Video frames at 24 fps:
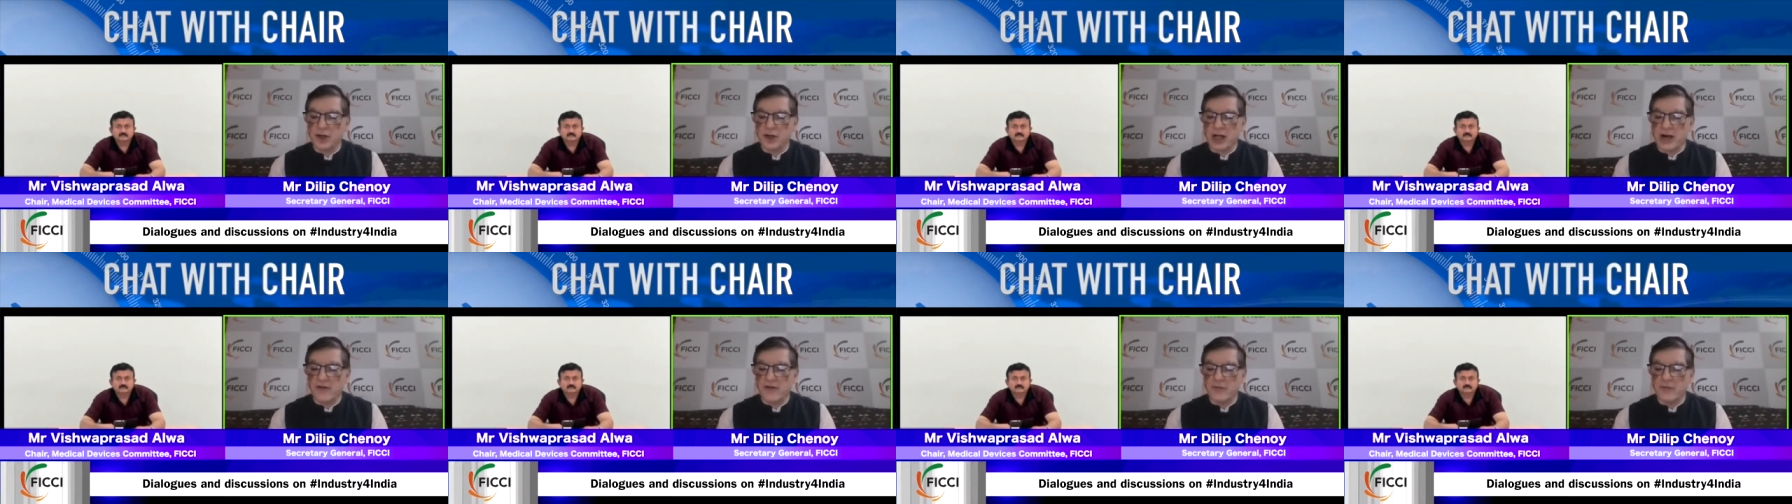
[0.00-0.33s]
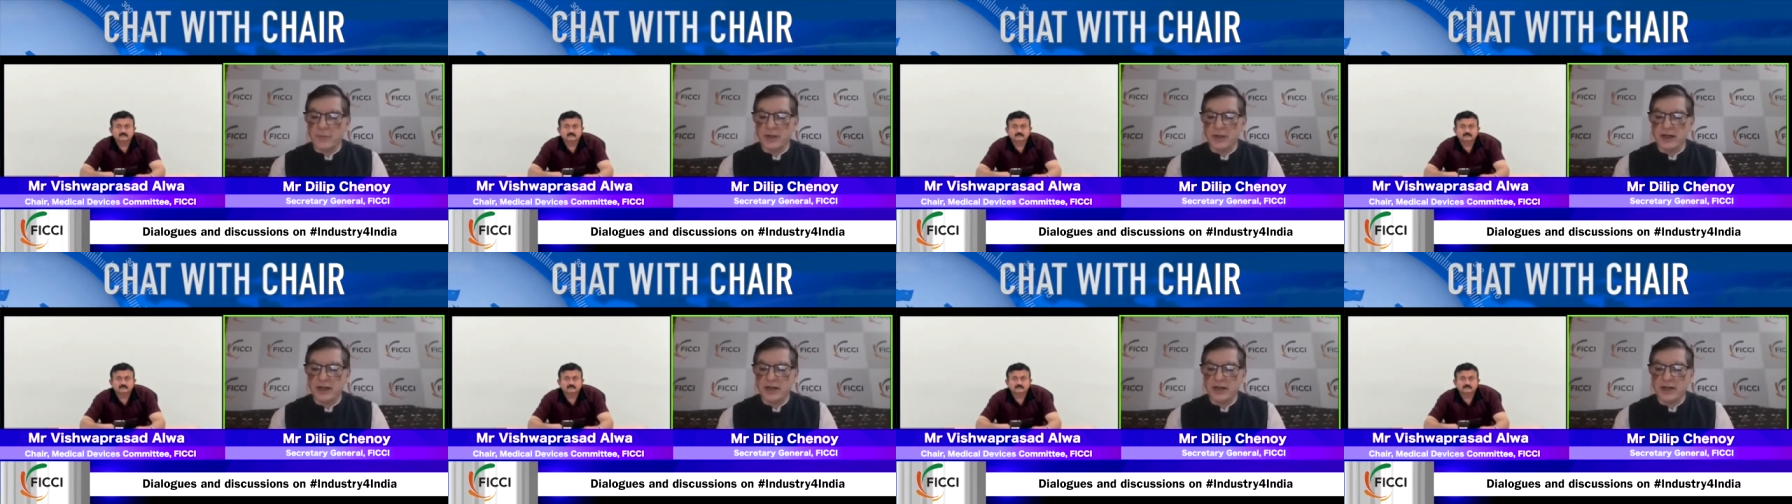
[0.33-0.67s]

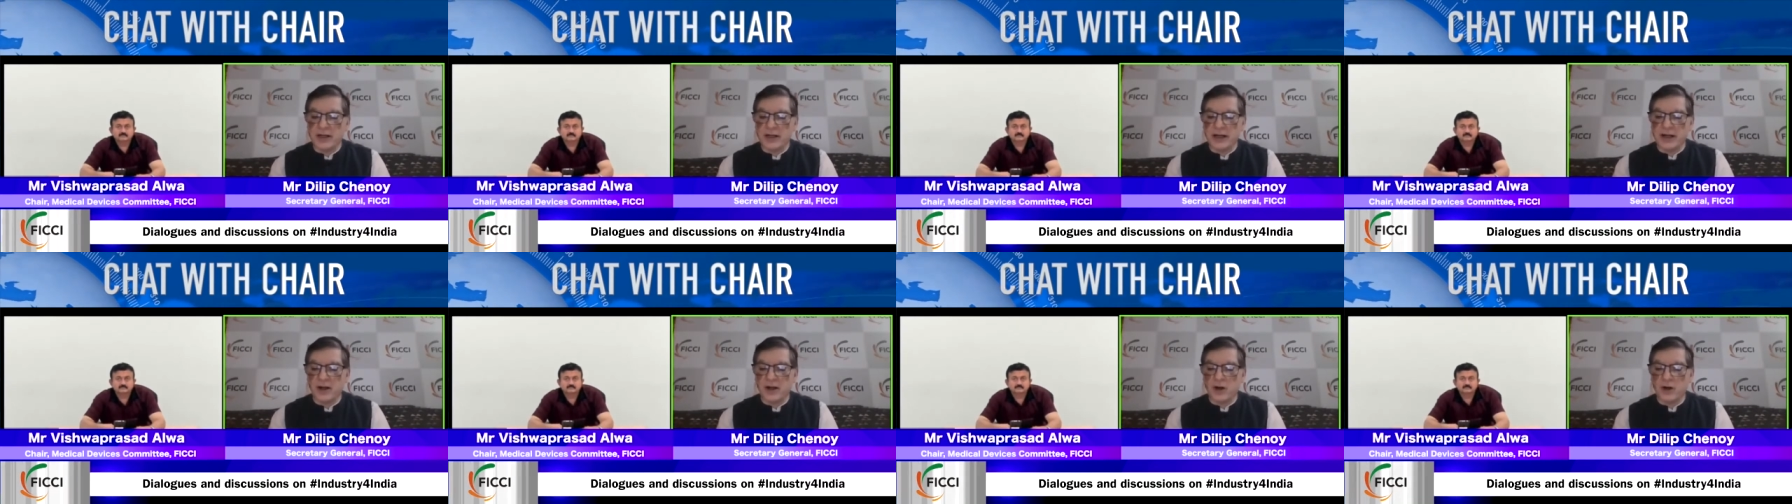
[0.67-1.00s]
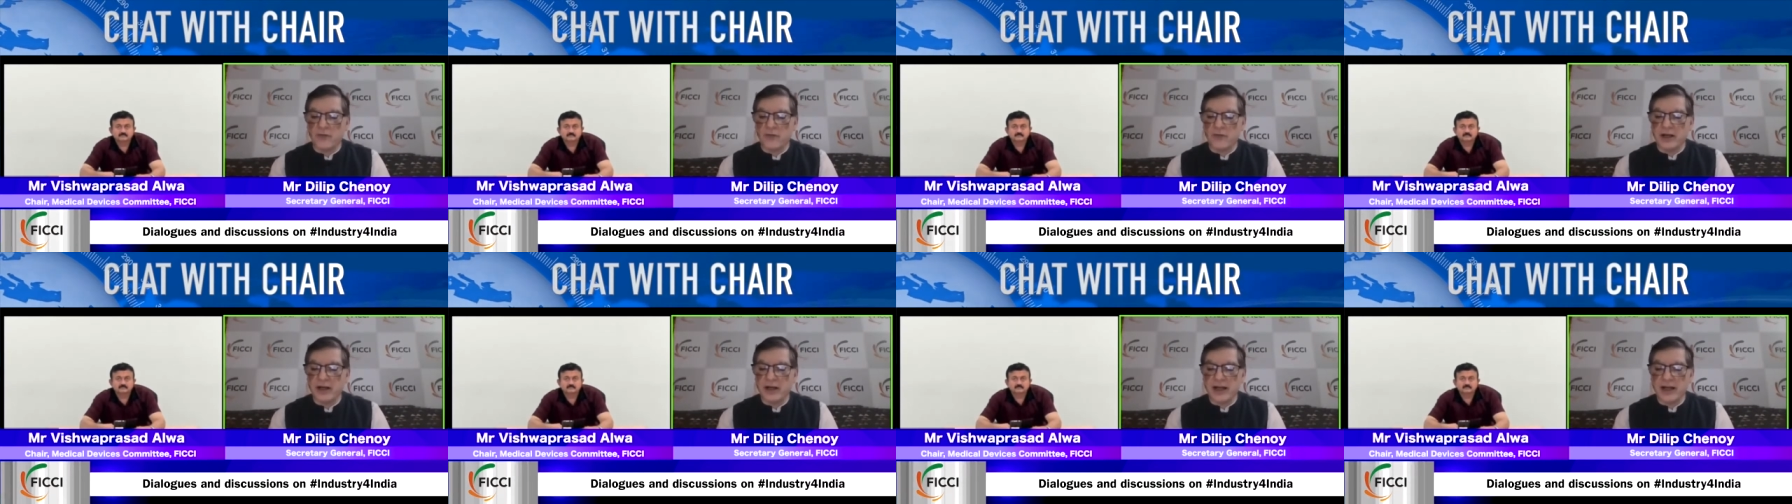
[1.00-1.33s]
government and a
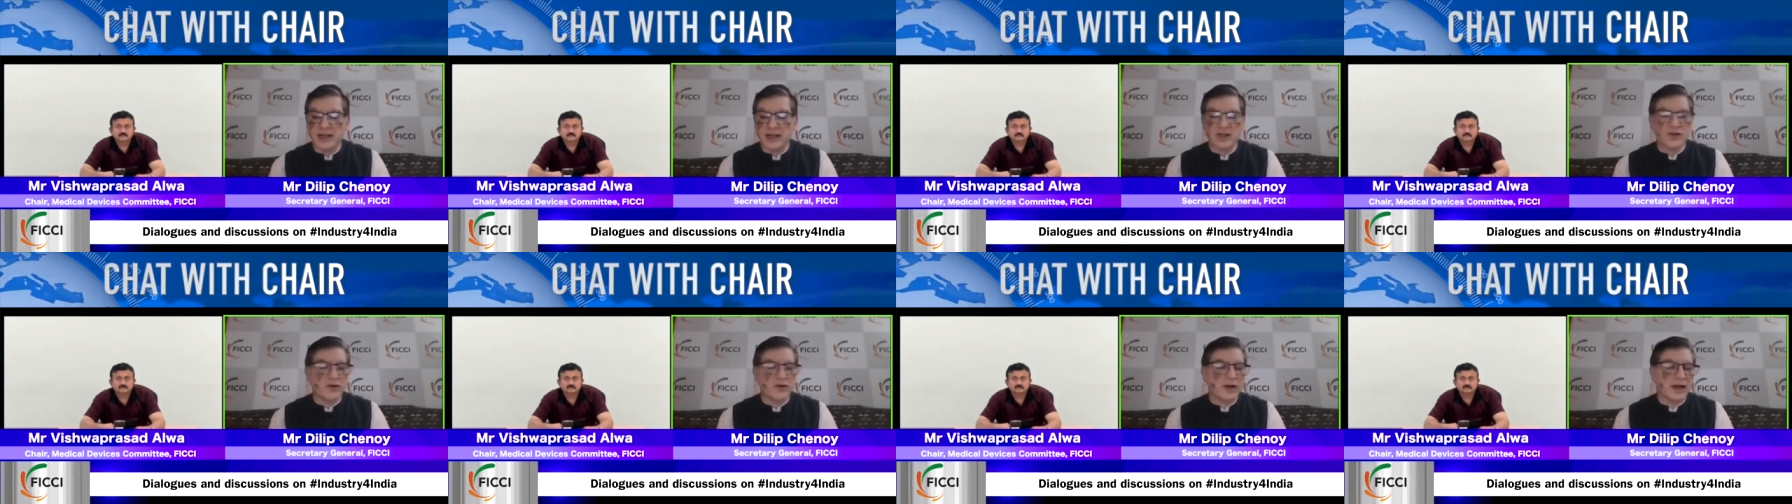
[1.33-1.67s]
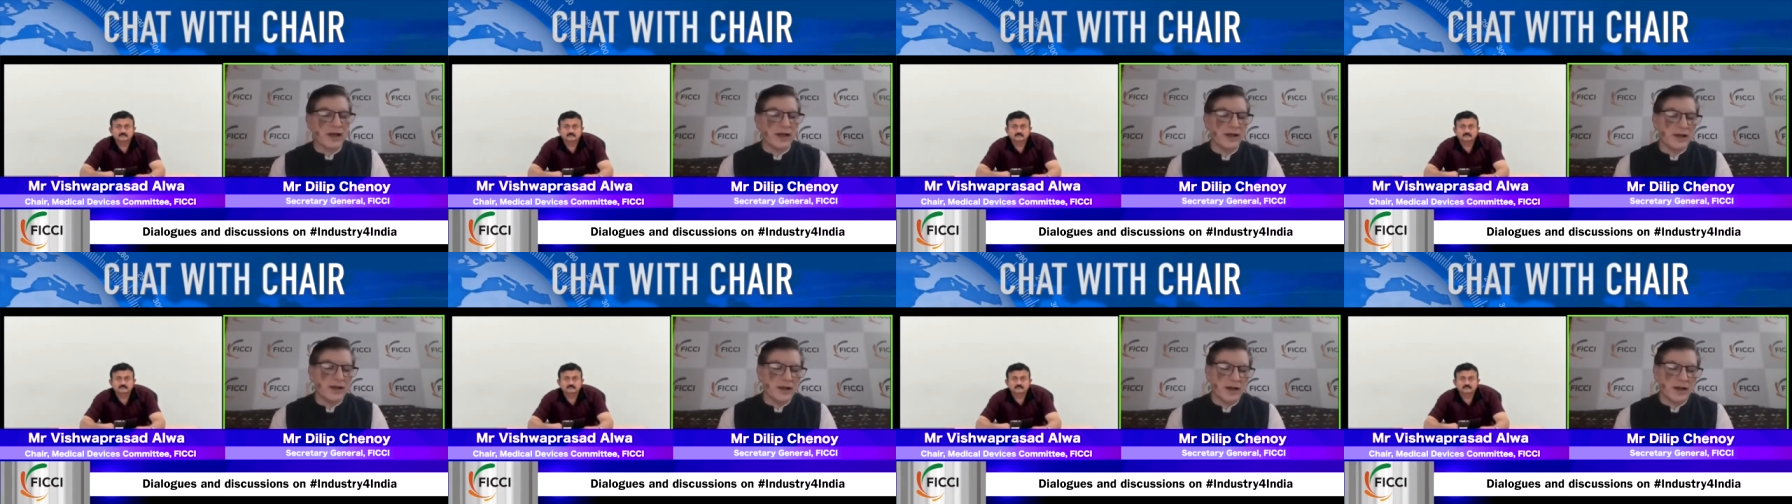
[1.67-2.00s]
lot of
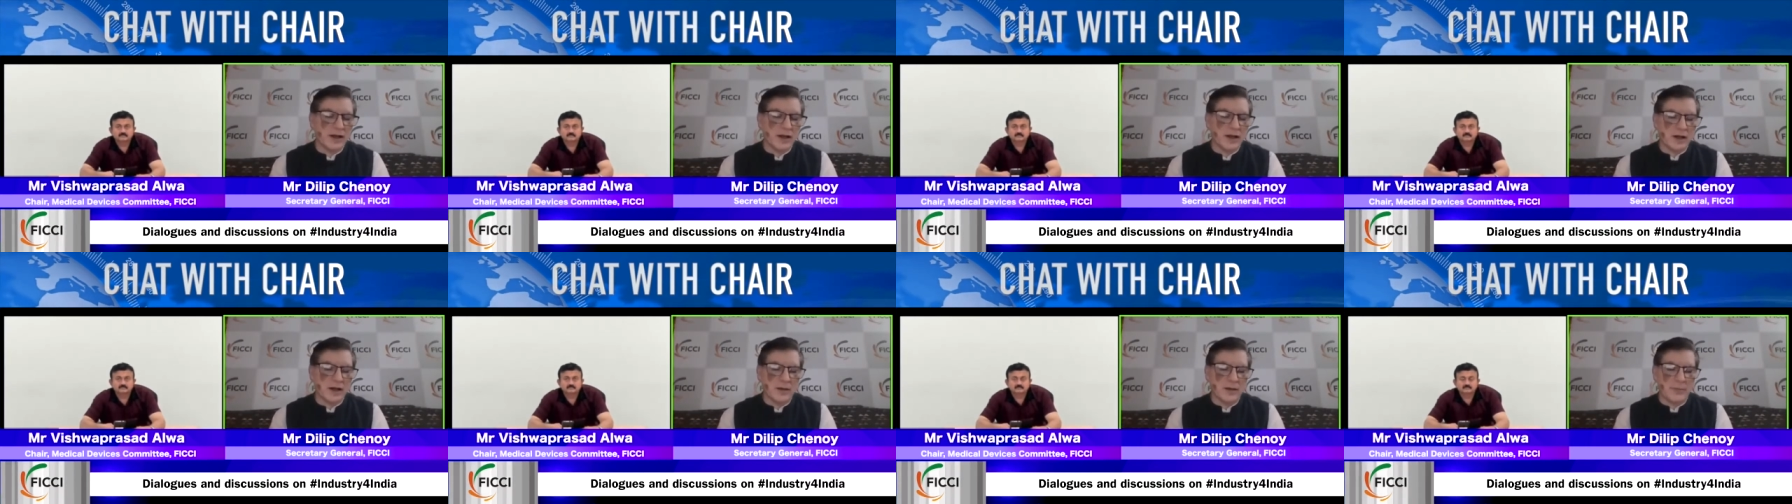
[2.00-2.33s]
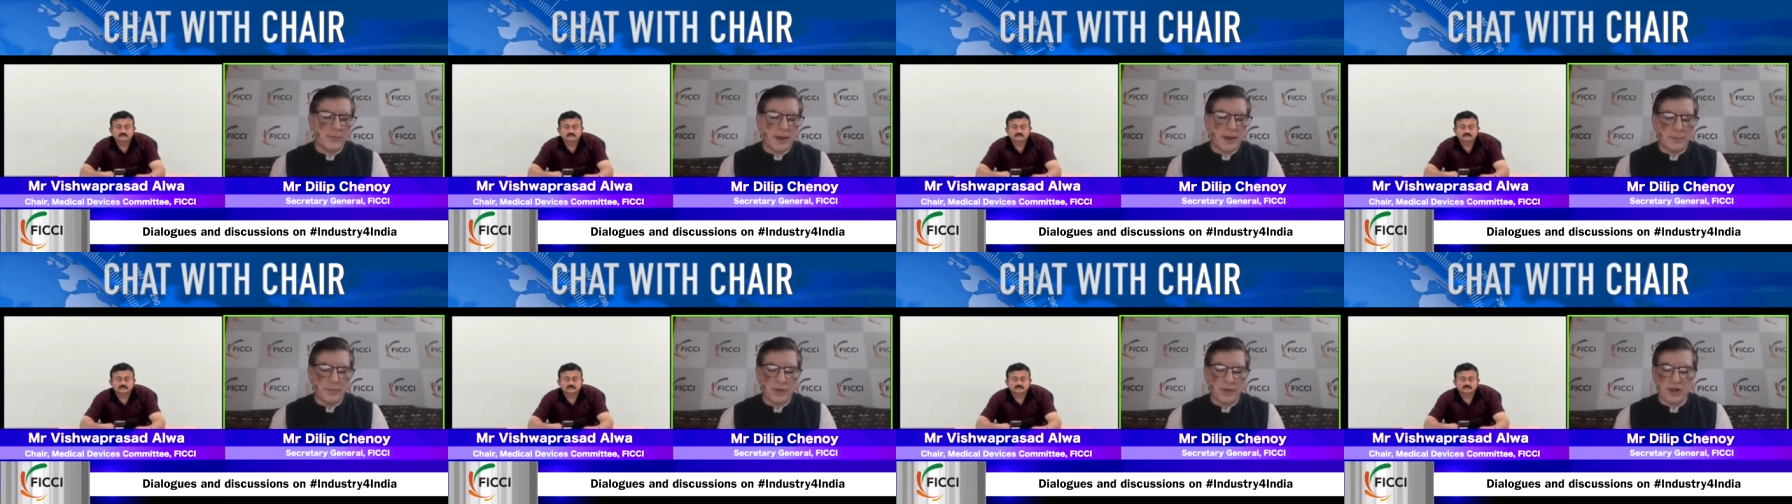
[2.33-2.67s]
industry uh,
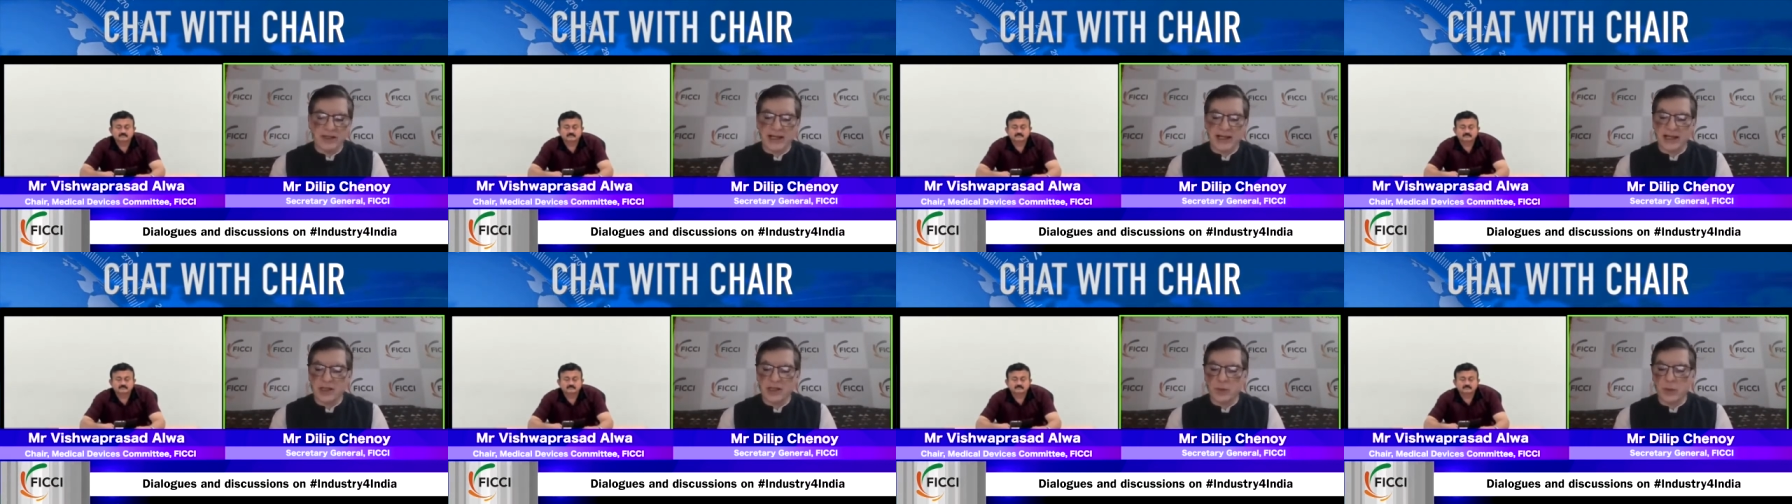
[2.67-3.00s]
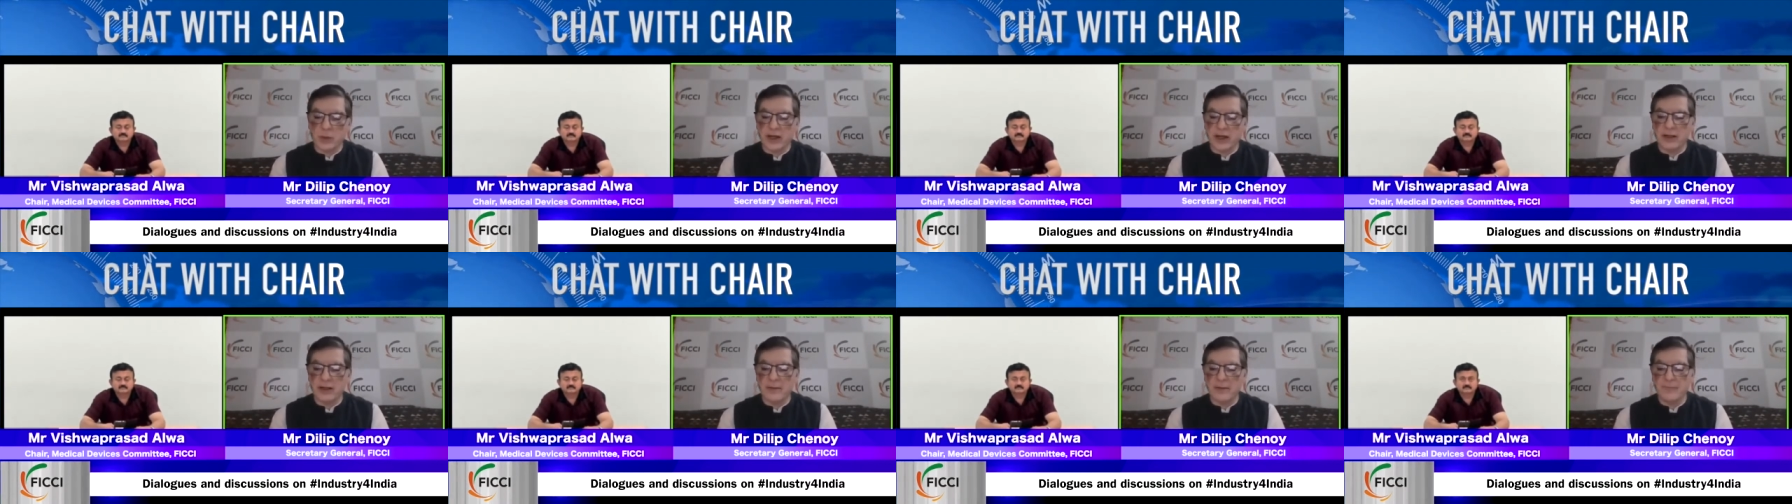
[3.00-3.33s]
members as
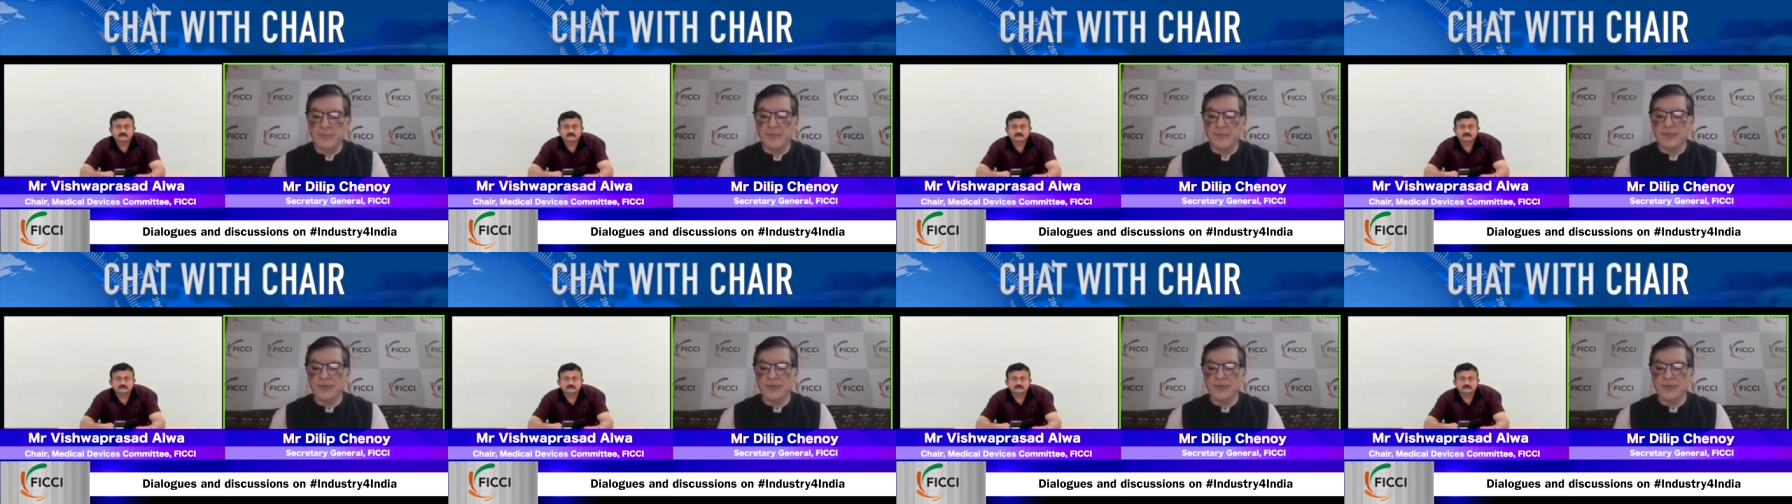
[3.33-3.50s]
well.